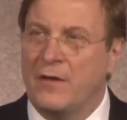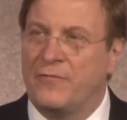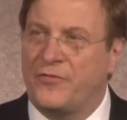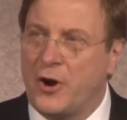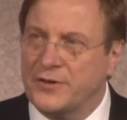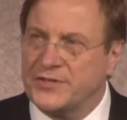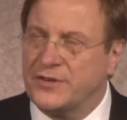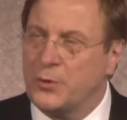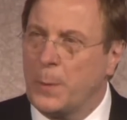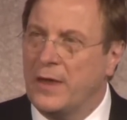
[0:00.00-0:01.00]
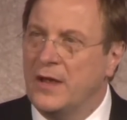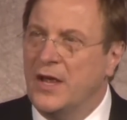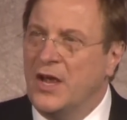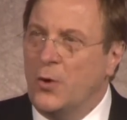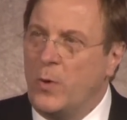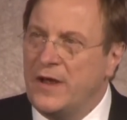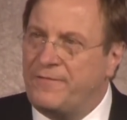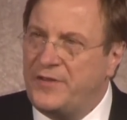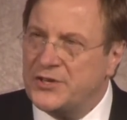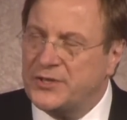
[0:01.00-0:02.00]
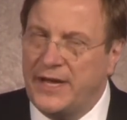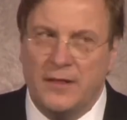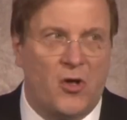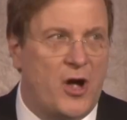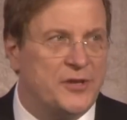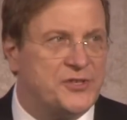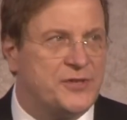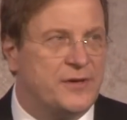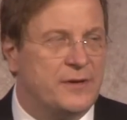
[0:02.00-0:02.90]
First, we officially launched